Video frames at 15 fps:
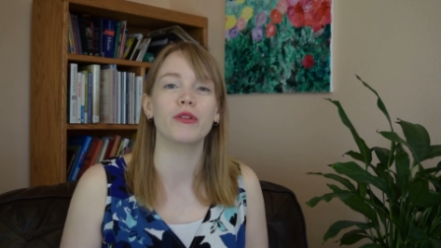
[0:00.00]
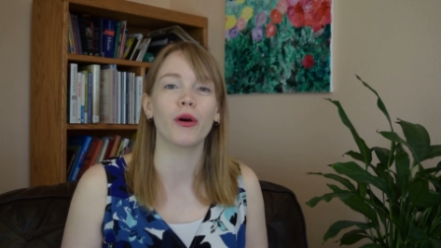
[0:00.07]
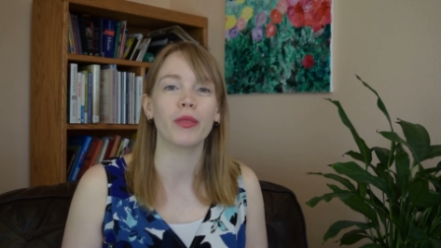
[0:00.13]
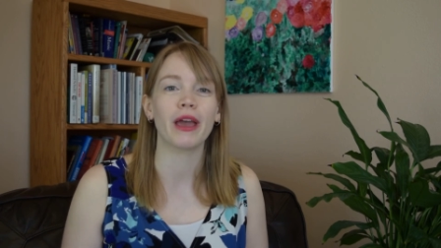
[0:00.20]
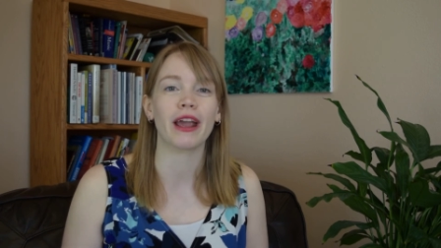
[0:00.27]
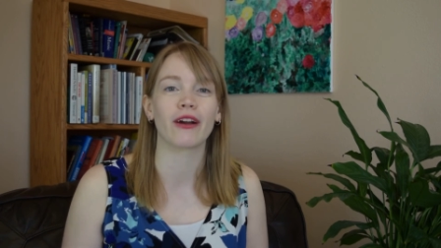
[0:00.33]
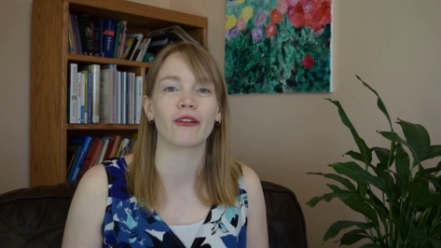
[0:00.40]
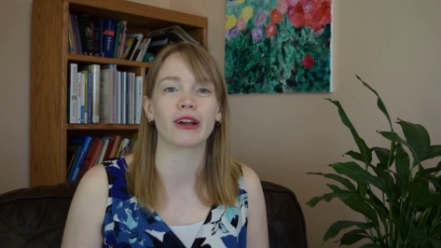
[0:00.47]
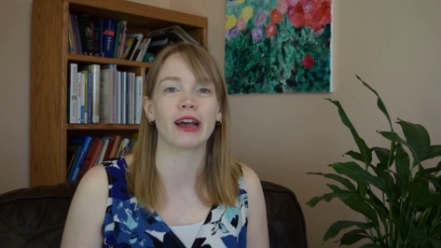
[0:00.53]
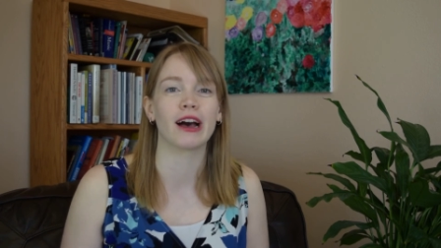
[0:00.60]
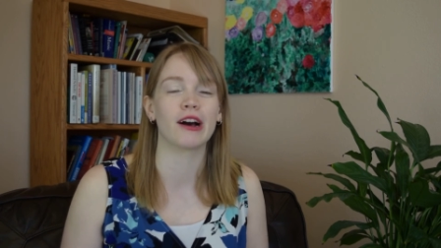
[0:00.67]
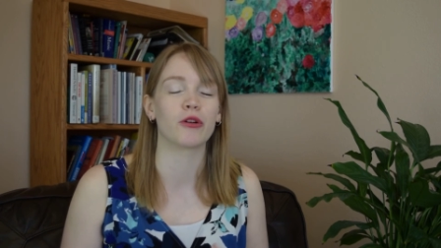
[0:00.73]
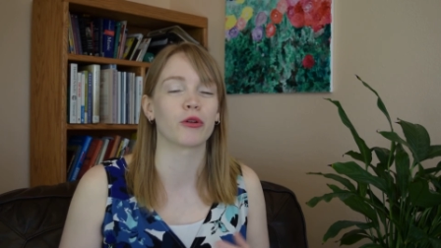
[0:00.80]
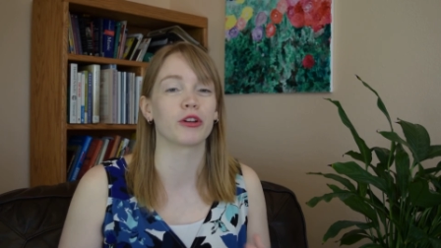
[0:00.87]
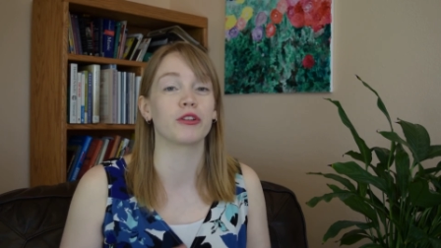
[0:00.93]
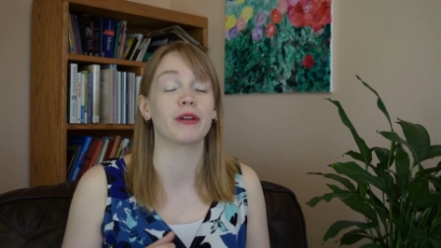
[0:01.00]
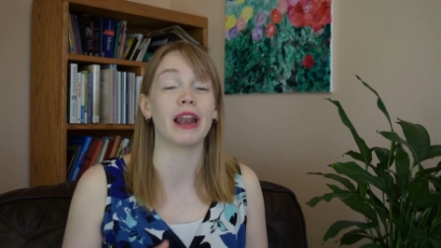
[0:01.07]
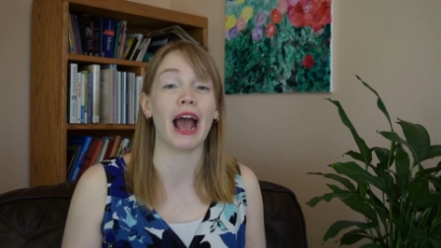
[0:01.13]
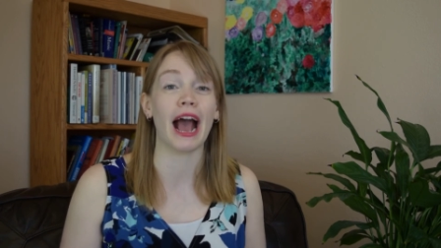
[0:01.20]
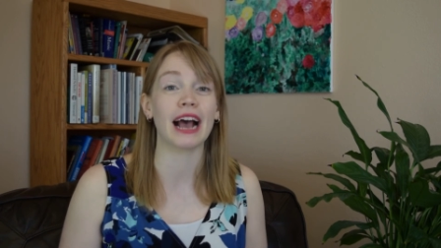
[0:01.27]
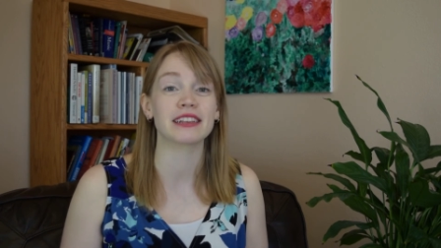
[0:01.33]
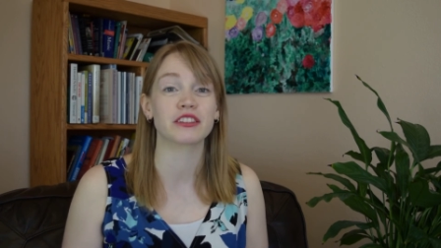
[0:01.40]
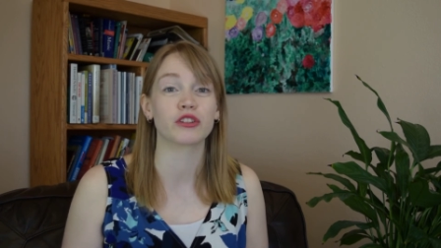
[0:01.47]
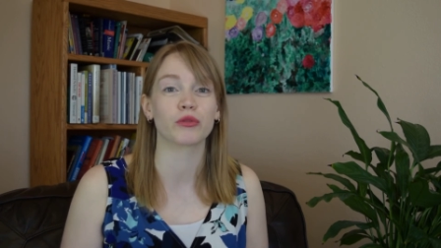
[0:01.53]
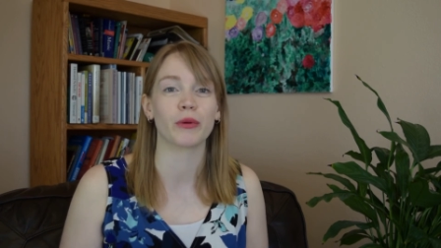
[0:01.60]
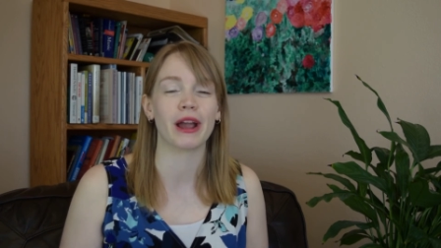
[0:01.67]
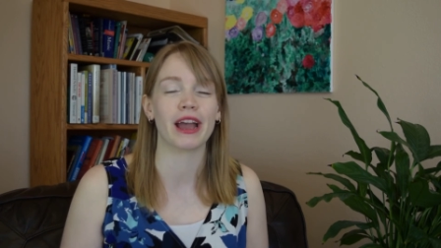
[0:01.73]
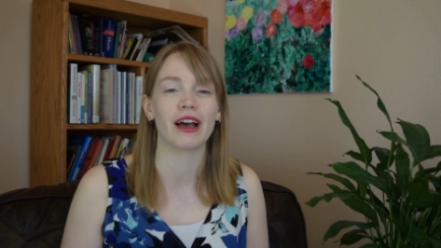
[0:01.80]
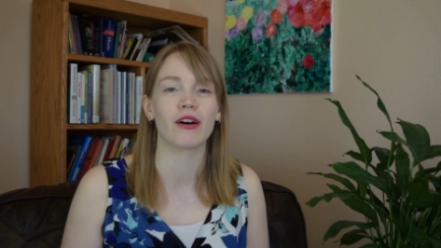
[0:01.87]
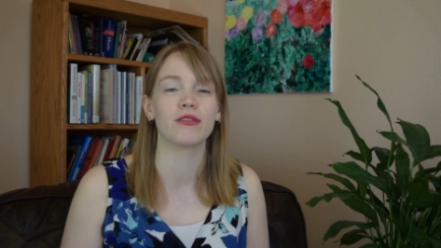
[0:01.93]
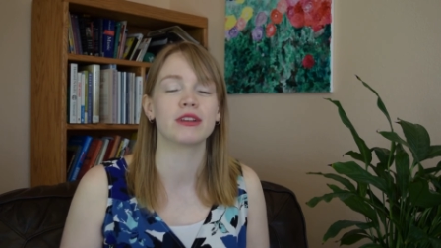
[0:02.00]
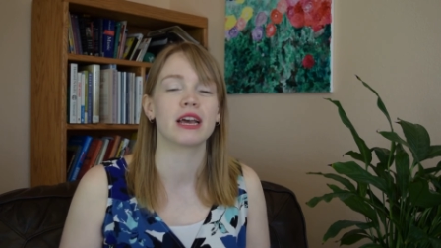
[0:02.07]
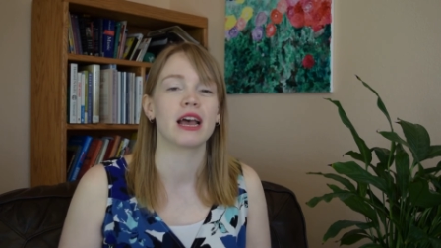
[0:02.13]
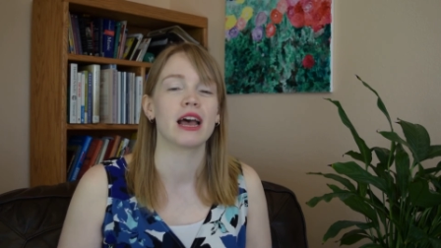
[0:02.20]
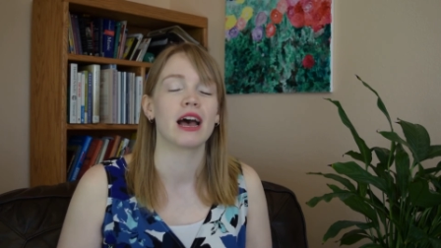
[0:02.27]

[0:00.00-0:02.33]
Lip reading: know the area, or you can ask around,